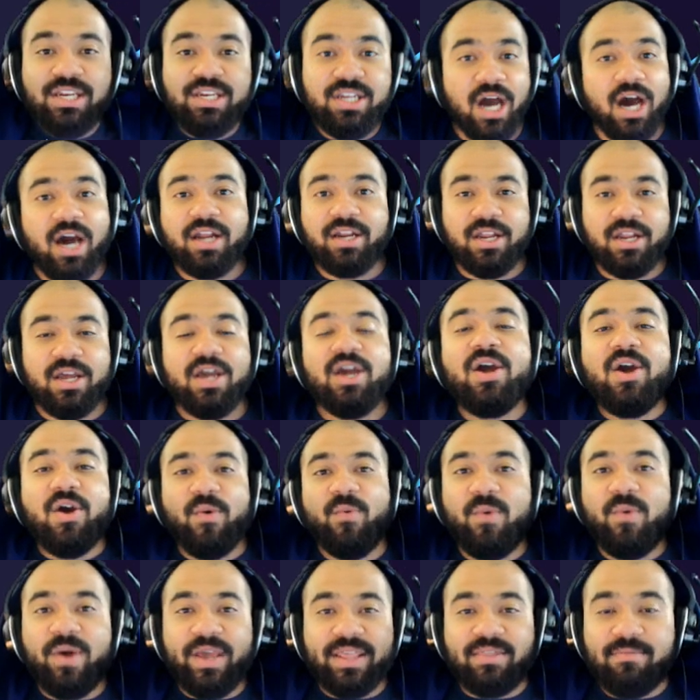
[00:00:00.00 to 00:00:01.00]
done
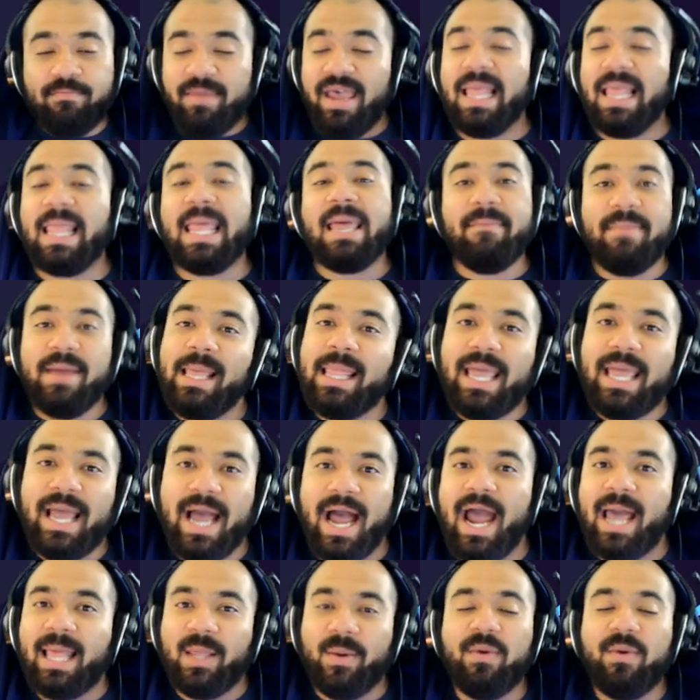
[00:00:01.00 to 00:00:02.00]
with Melemele
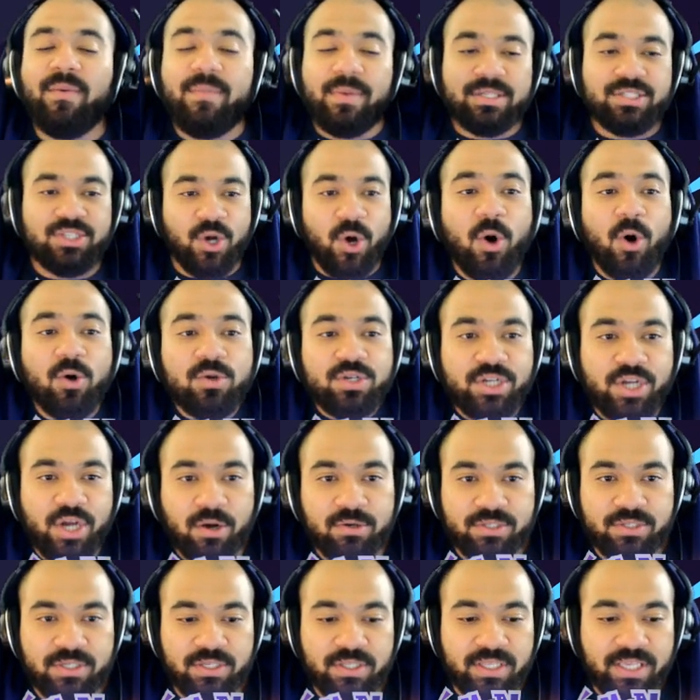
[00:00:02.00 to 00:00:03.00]
Island. We've been told to
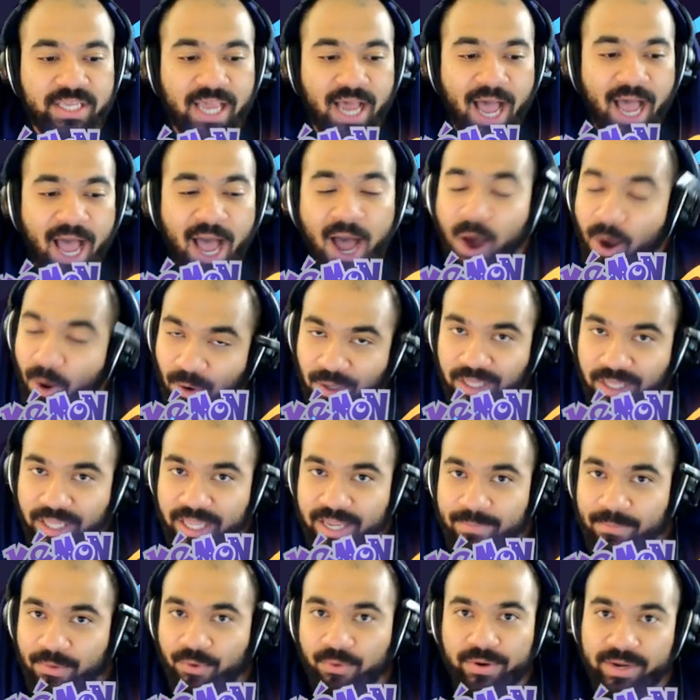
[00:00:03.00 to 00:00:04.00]
go to the
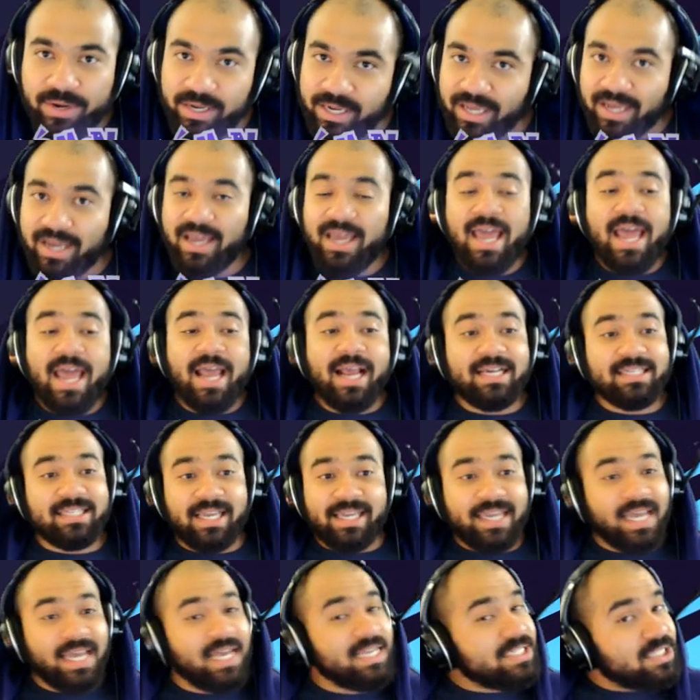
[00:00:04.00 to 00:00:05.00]
Hau'oli Marina because
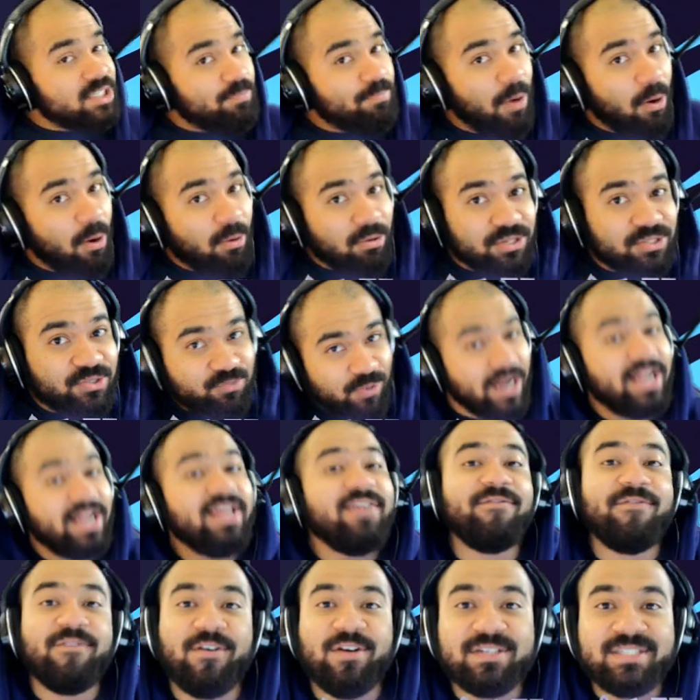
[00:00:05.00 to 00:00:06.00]
I guess the boat is ready
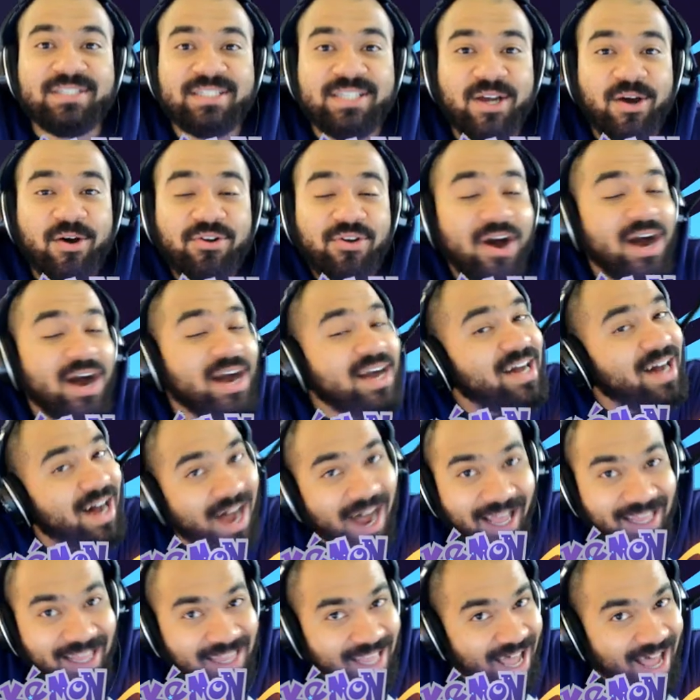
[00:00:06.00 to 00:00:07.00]
for us to go to
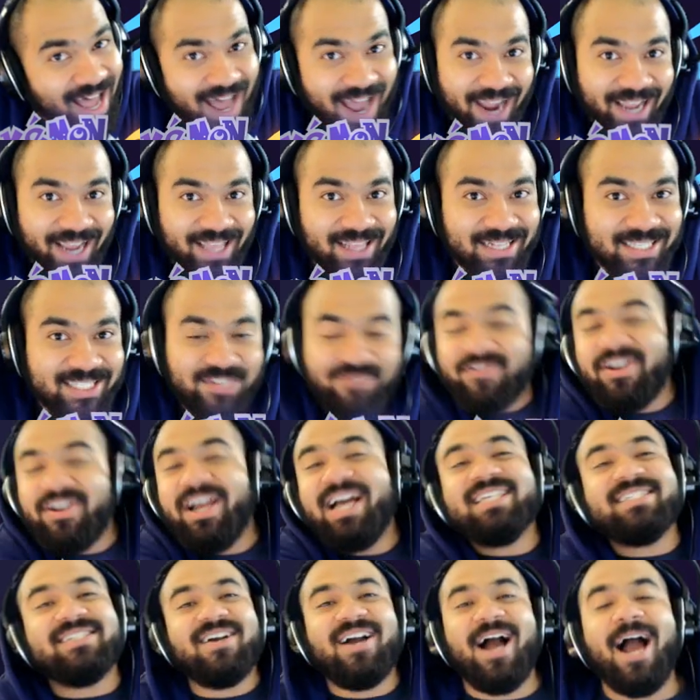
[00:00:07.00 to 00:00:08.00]
Akala Islands. So if you
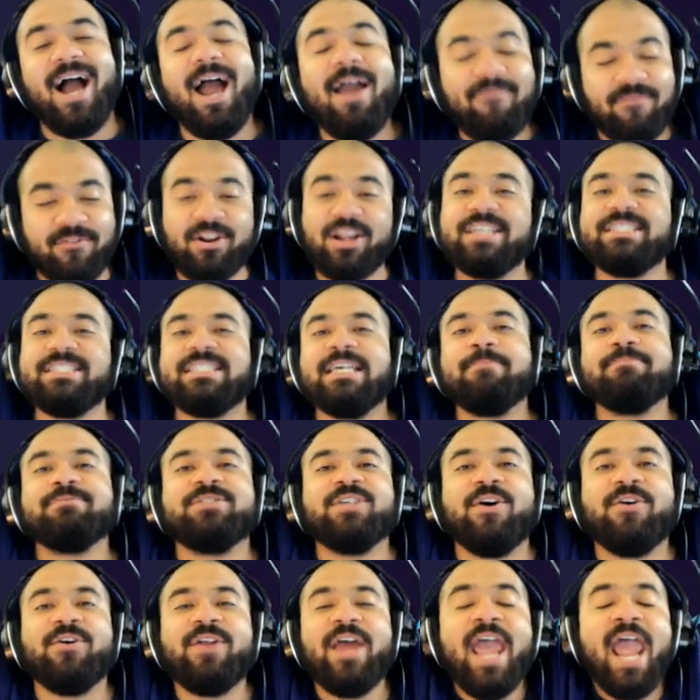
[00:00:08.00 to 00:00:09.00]
guys are hyped for today's
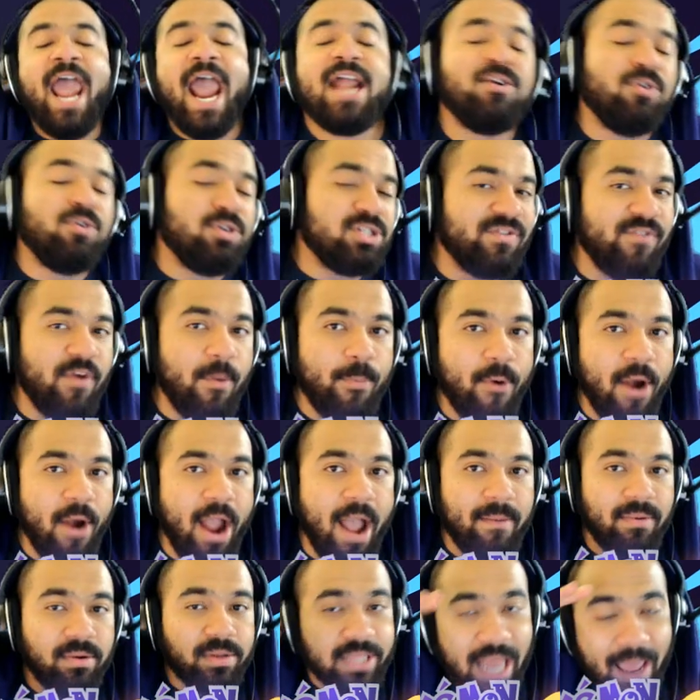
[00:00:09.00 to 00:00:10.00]
episode, and of course if you're
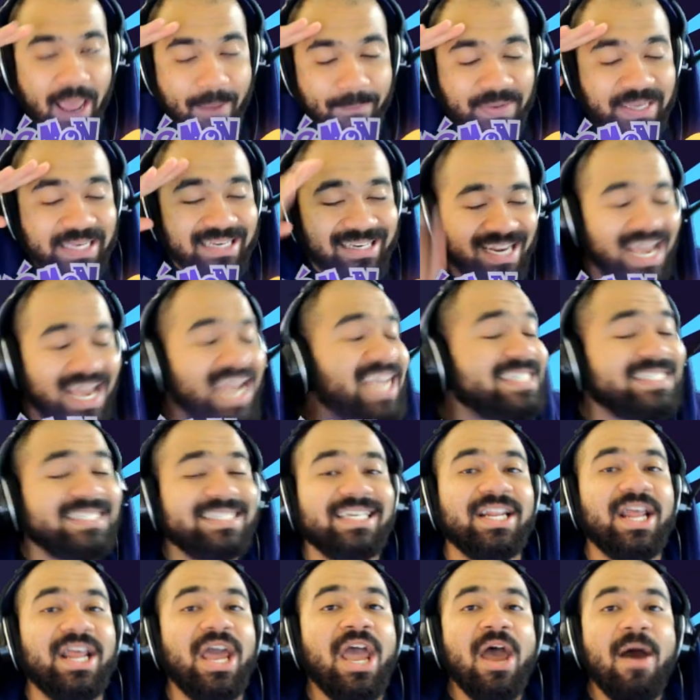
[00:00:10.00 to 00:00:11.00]
proud of that be
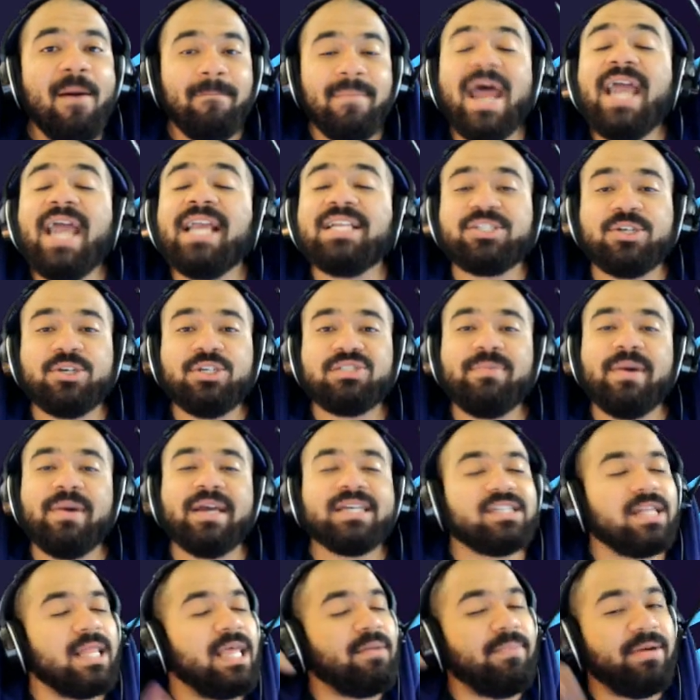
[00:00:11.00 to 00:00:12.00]
nation, make sure you
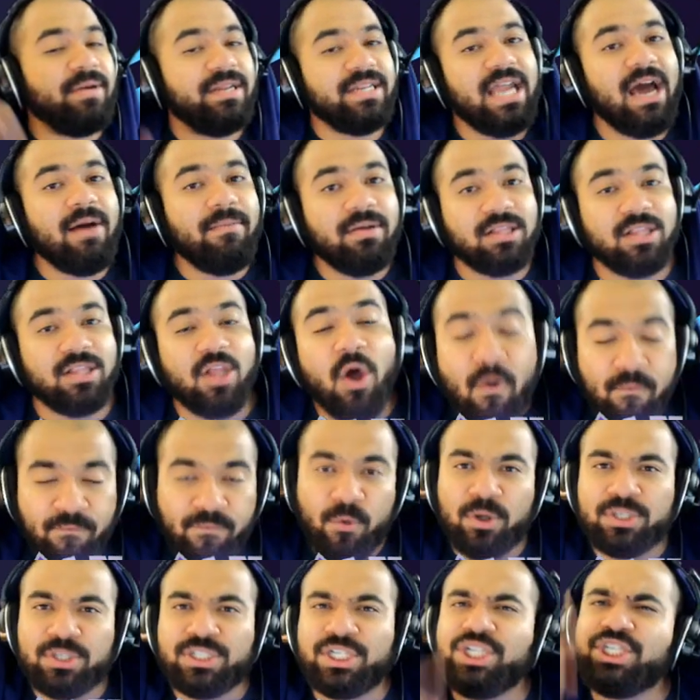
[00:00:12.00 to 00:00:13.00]
smash the like button down below
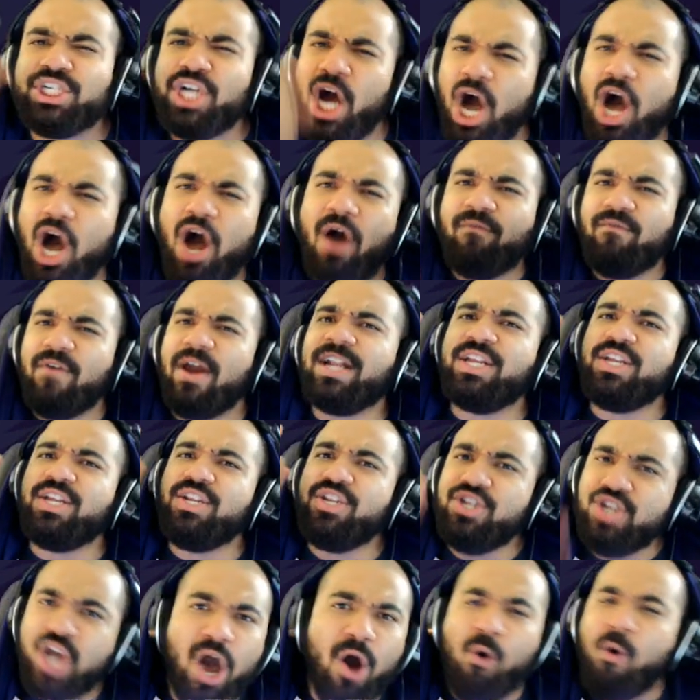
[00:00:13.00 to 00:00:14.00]
for us, because you already
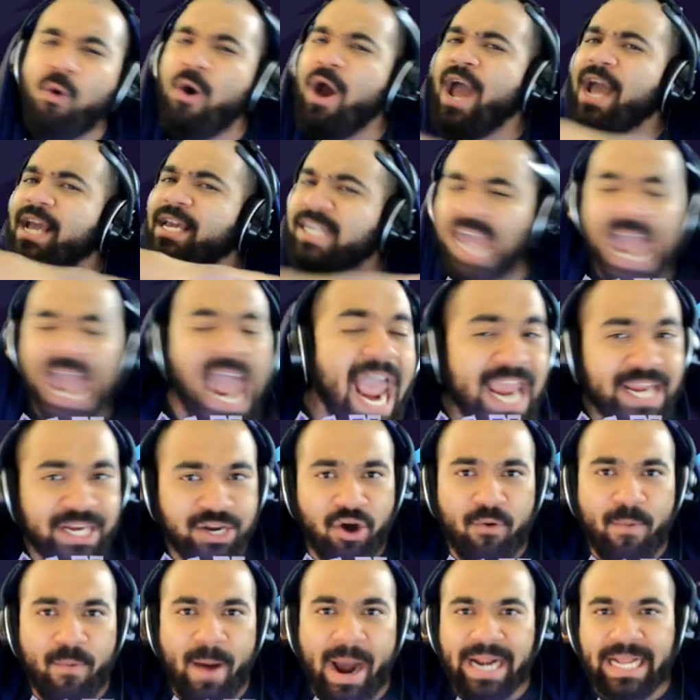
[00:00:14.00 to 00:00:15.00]
know can't
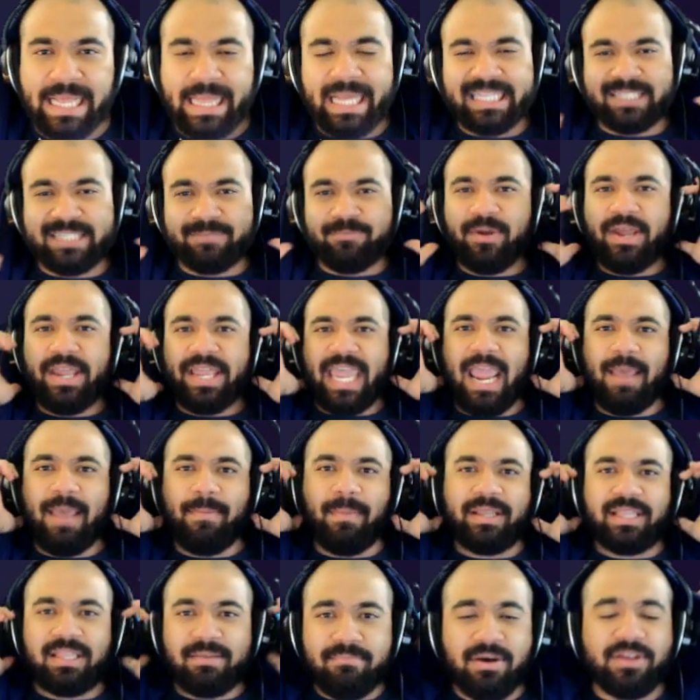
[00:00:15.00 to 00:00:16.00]
nobody let's play a game
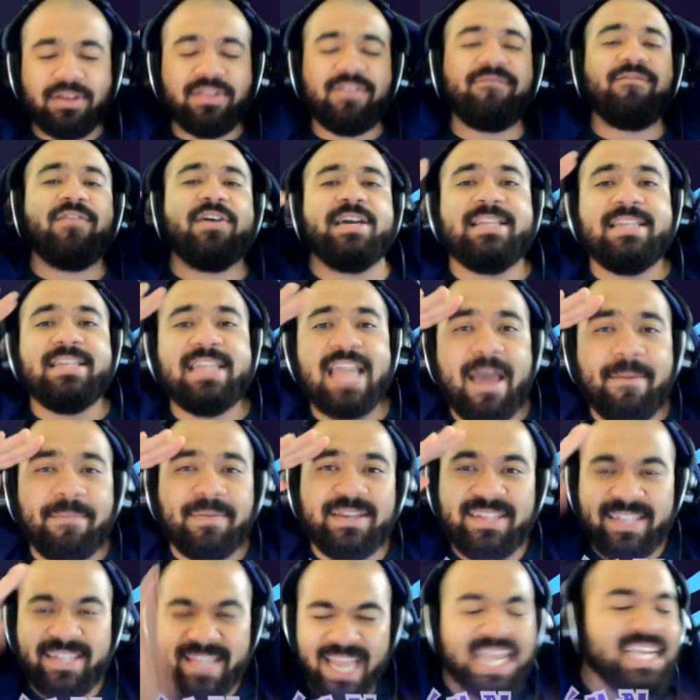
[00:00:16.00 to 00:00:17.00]
like the motherfucking
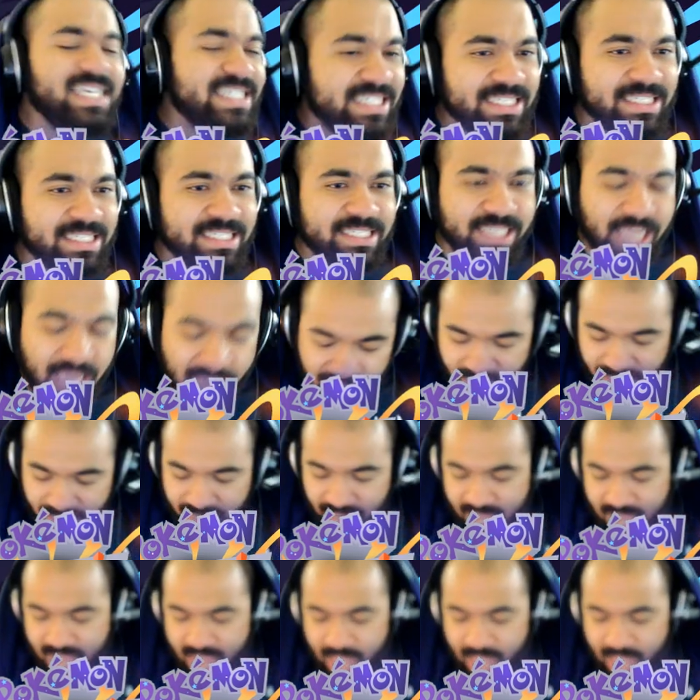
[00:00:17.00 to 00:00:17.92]
Nappy Nation can.